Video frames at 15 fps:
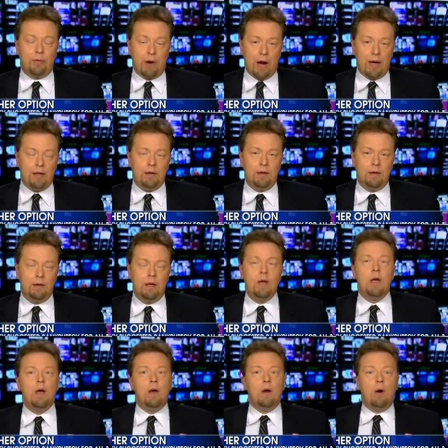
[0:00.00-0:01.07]
right? Right.
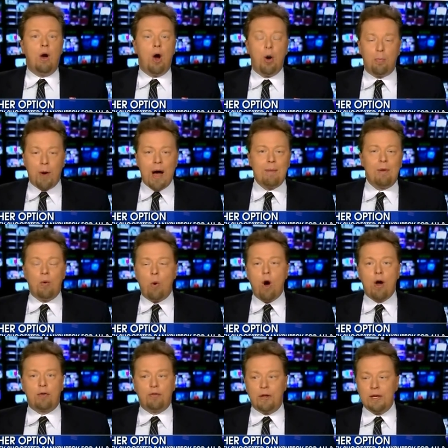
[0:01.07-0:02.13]
Obama
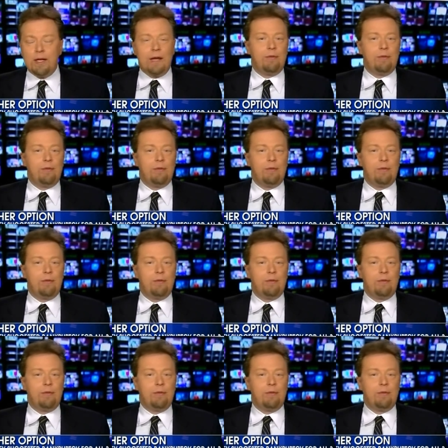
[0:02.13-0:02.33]
walks in,